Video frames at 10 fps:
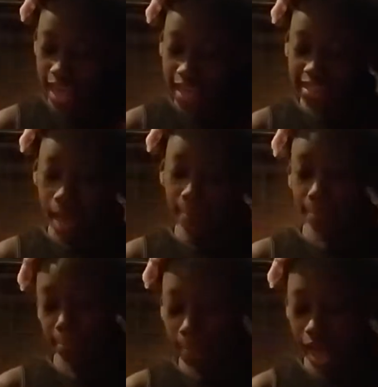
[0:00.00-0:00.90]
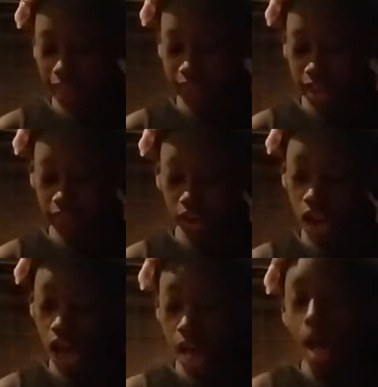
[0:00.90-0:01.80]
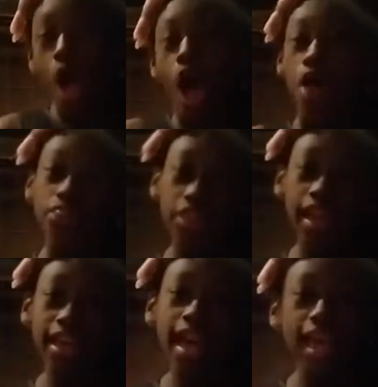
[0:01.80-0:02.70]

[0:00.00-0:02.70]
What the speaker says: is that my favorite thing